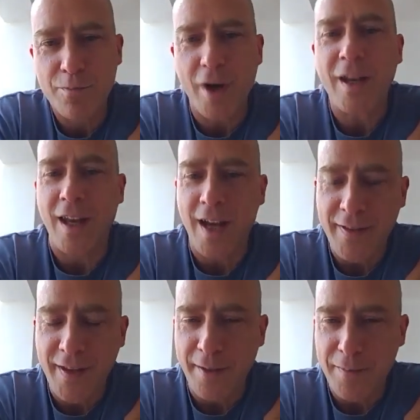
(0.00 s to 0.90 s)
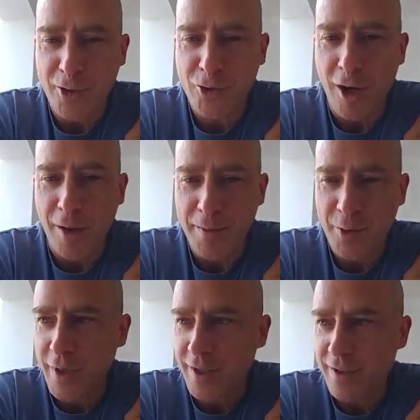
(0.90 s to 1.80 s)
bright line that can be drawn
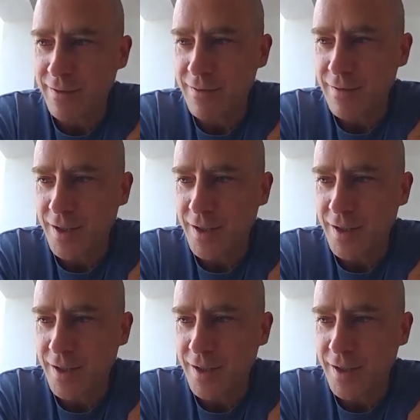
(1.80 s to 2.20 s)
between